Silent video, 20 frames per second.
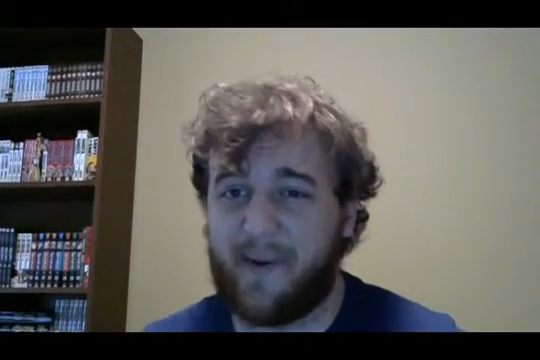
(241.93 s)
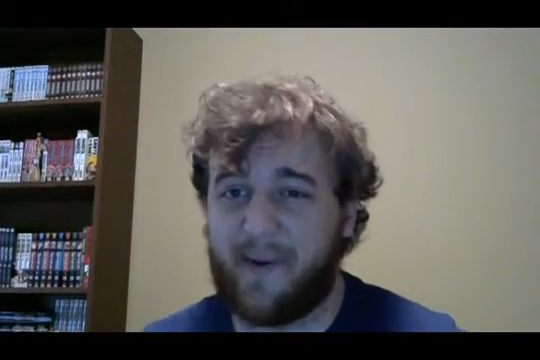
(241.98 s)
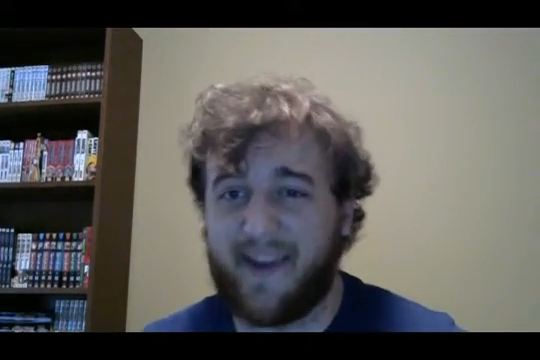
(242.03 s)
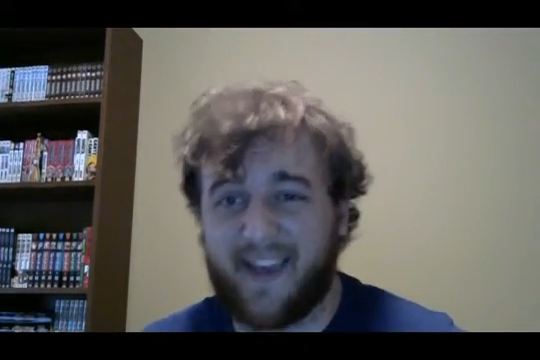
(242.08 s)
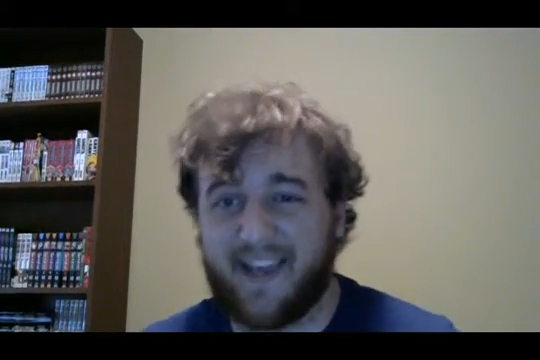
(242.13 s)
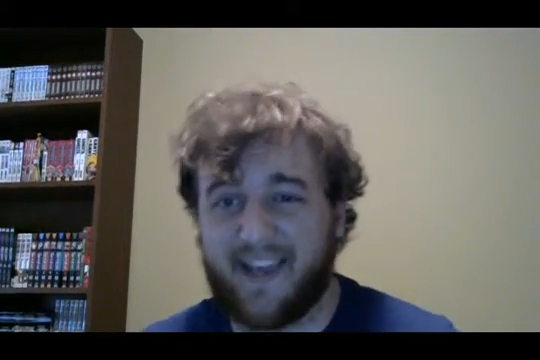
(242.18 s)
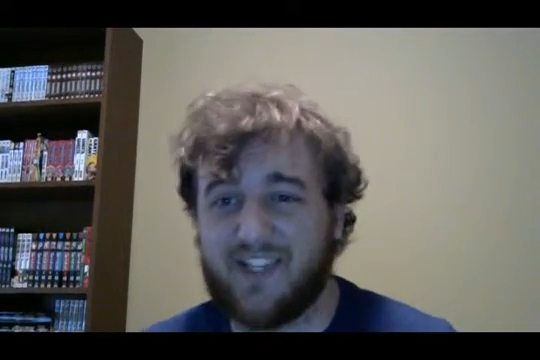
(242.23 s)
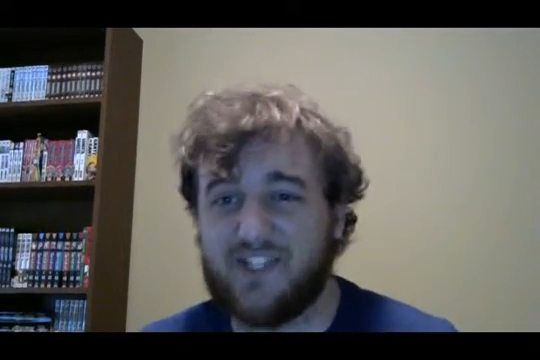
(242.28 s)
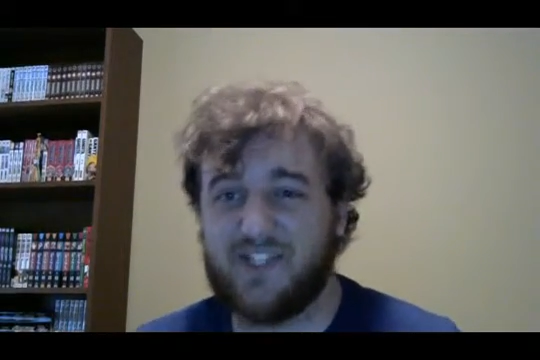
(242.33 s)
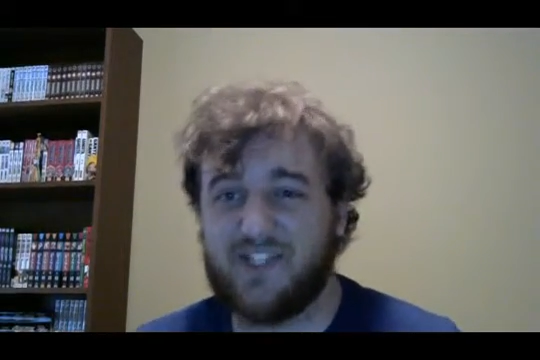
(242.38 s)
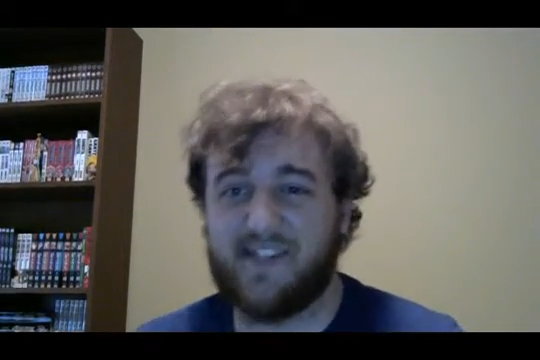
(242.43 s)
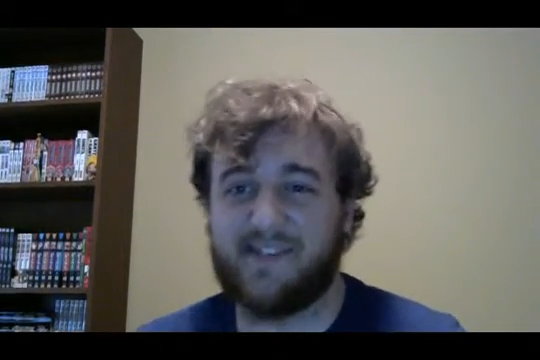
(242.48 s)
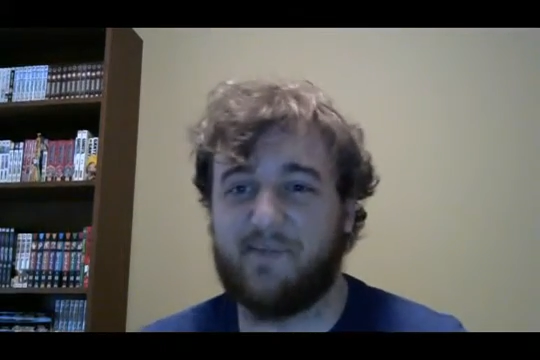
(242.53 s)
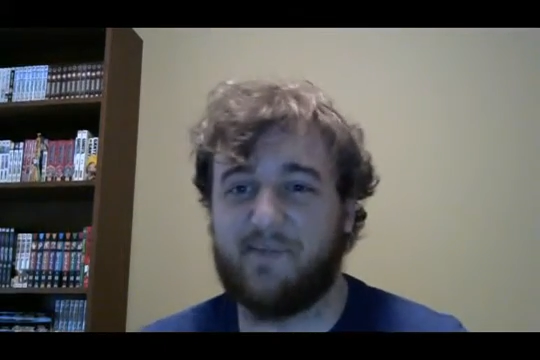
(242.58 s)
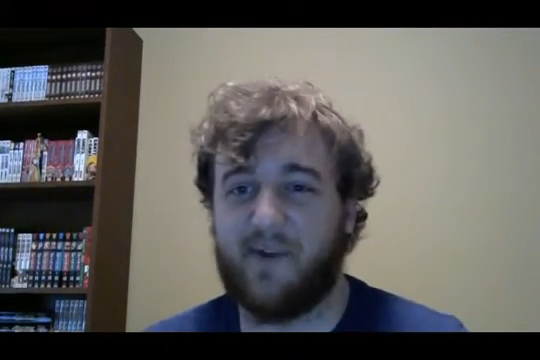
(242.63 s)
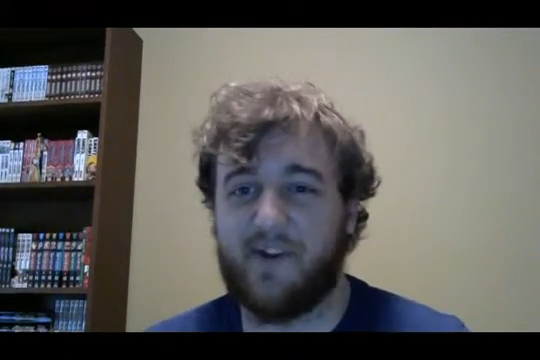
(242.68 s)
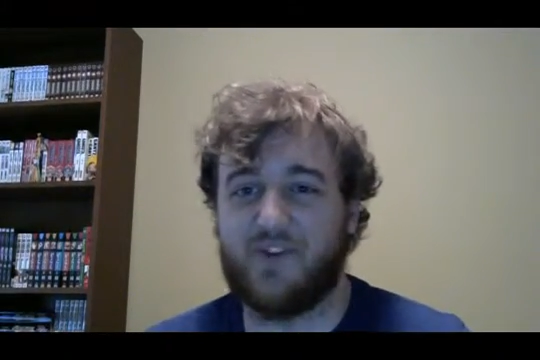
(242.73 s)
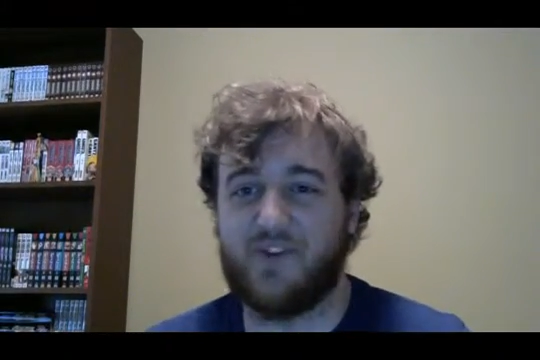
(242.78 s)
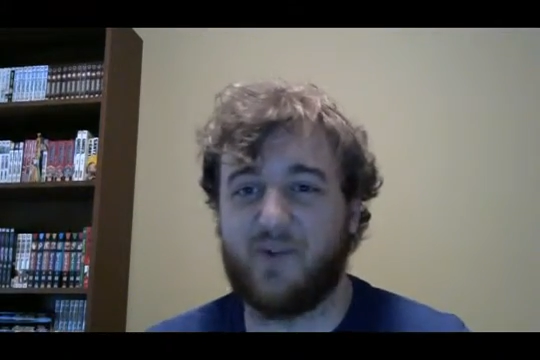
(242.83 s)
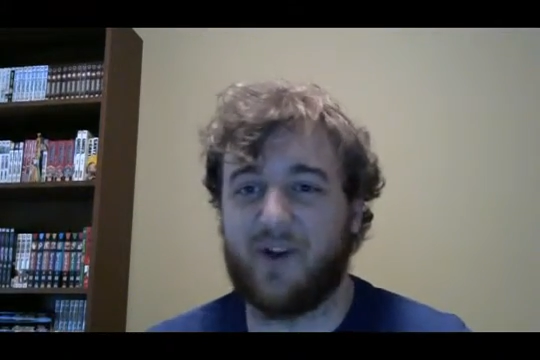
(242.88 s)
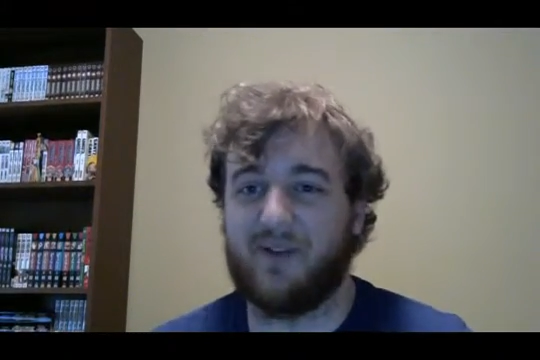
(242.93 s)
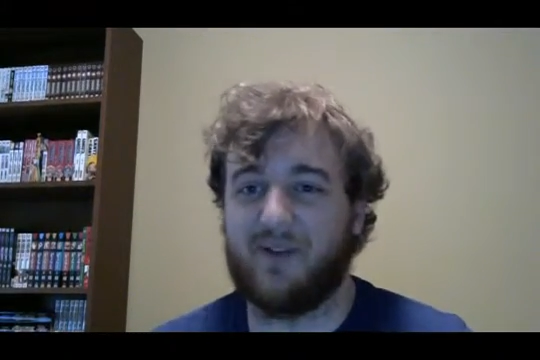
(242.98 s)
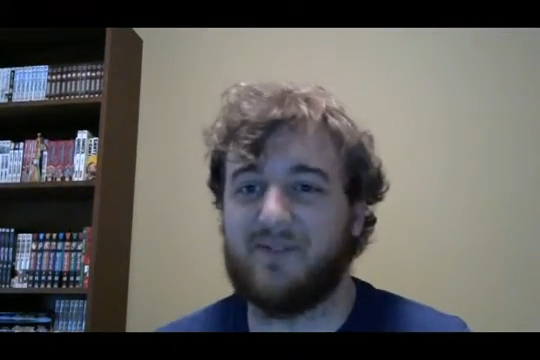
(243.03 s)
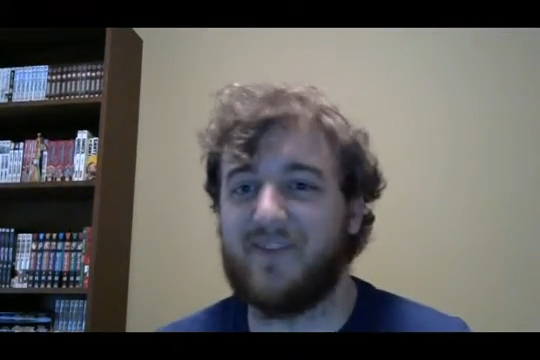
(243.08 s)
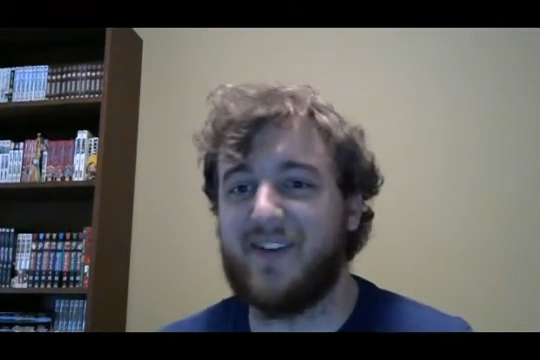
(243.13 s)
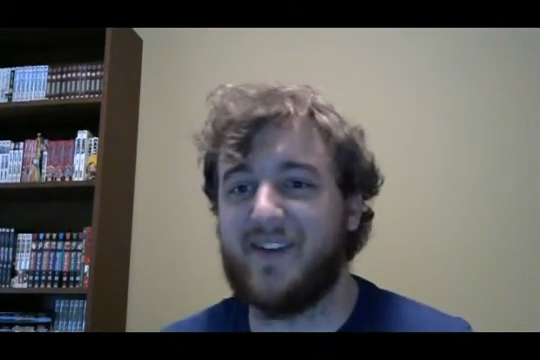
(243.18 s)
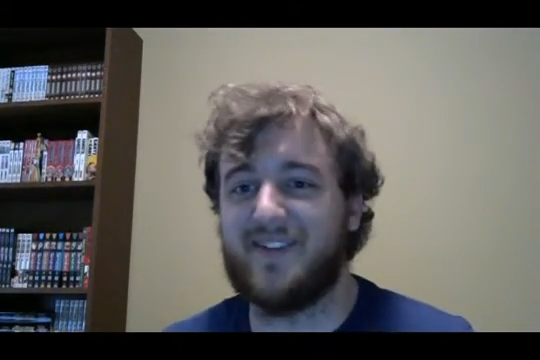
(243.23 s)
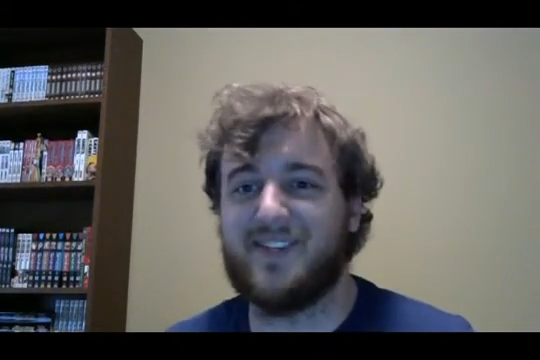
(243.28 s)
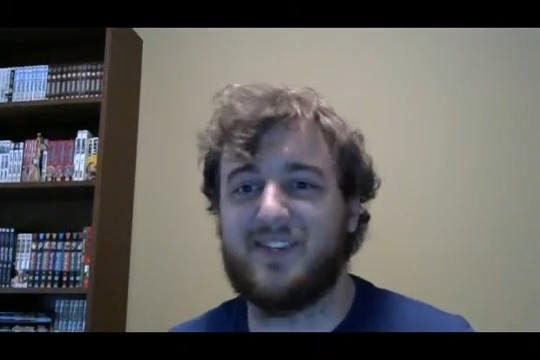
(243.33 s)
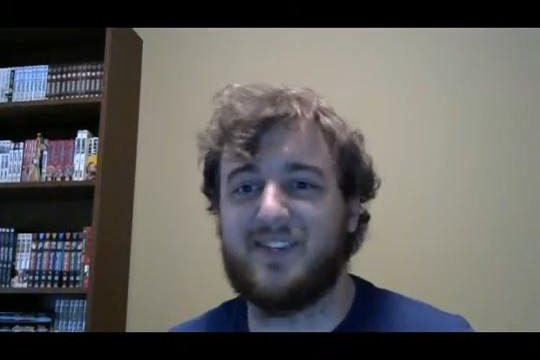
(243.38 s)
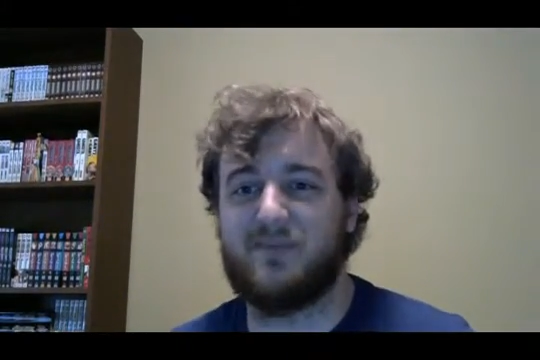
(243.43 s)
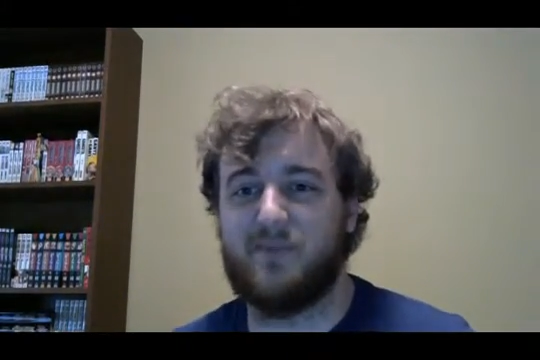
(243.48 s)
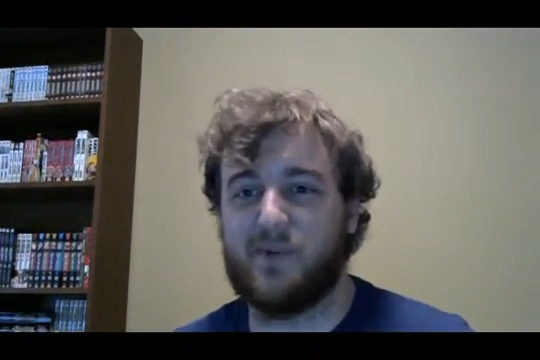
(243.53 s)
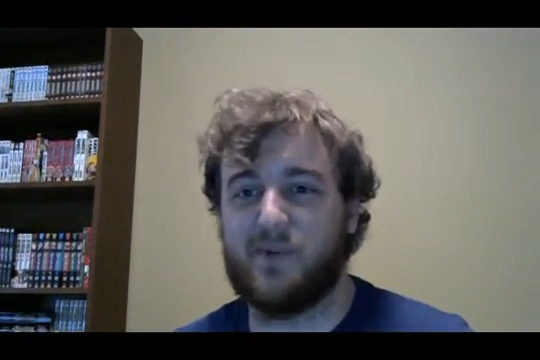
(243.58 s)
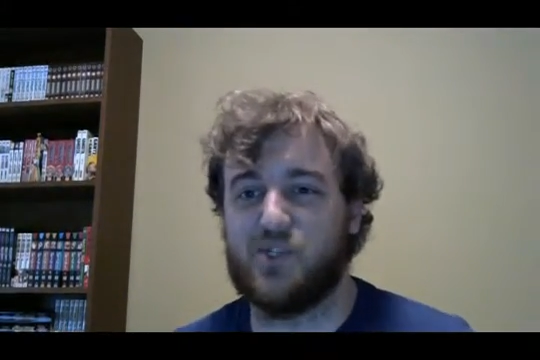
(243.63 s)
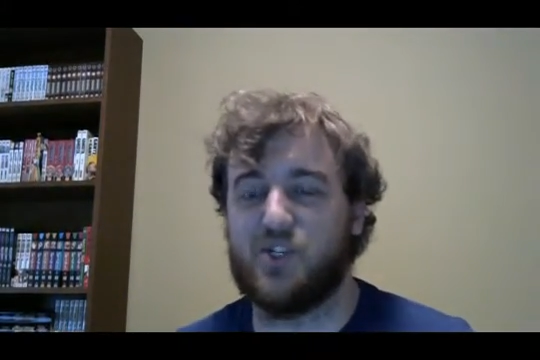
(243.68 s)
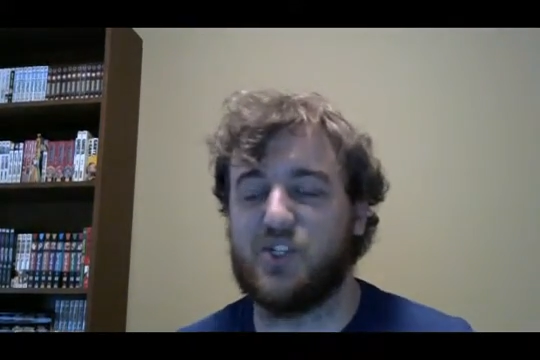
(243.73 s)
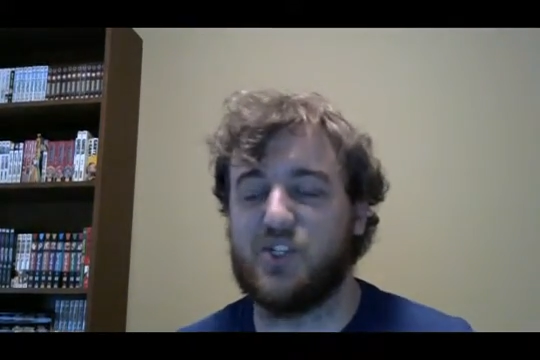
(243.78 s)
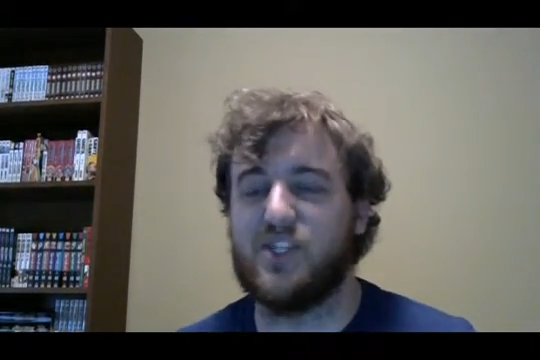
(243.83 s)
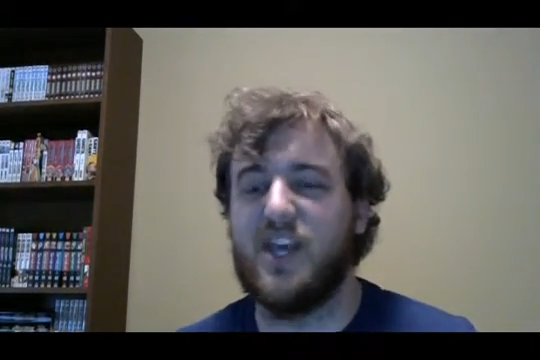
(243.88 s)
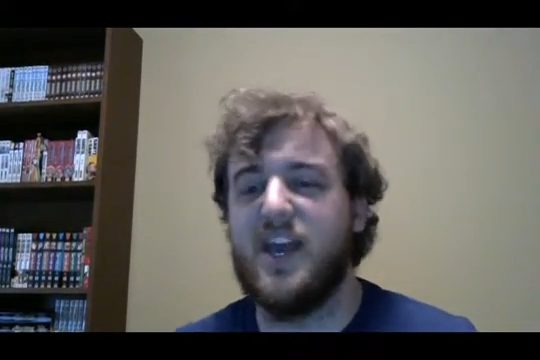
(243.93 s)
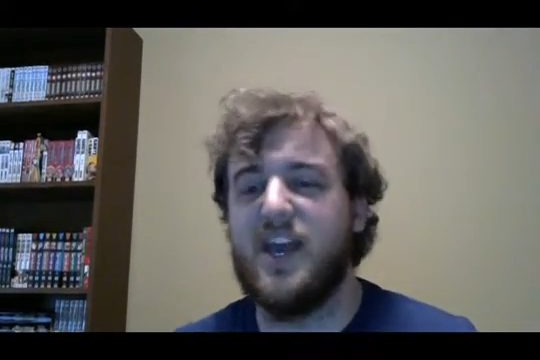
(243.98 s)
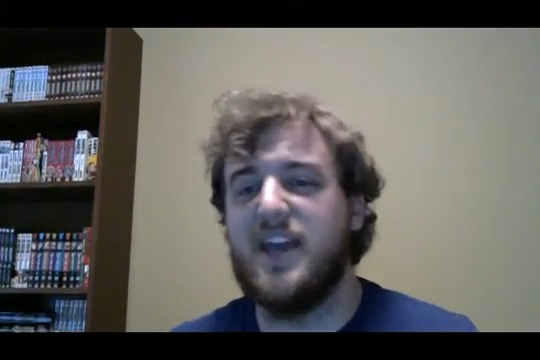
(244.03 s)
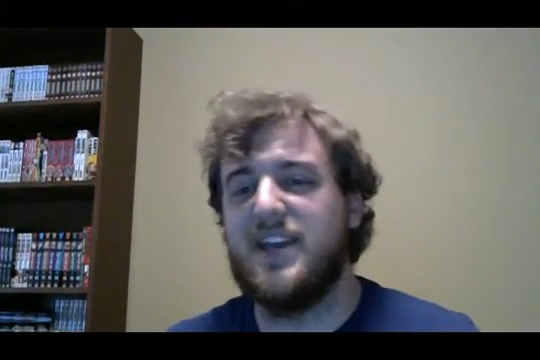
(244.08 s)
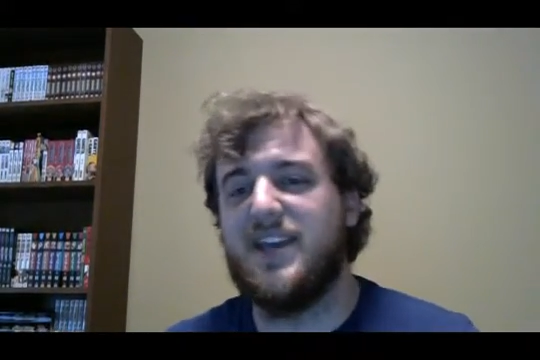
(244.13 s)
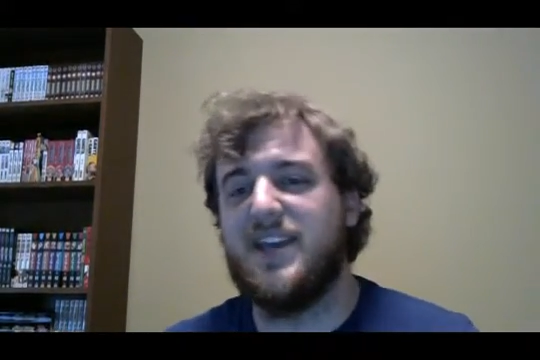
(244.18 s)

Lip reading: why Eiji doesn't want to join. He's very suspicious.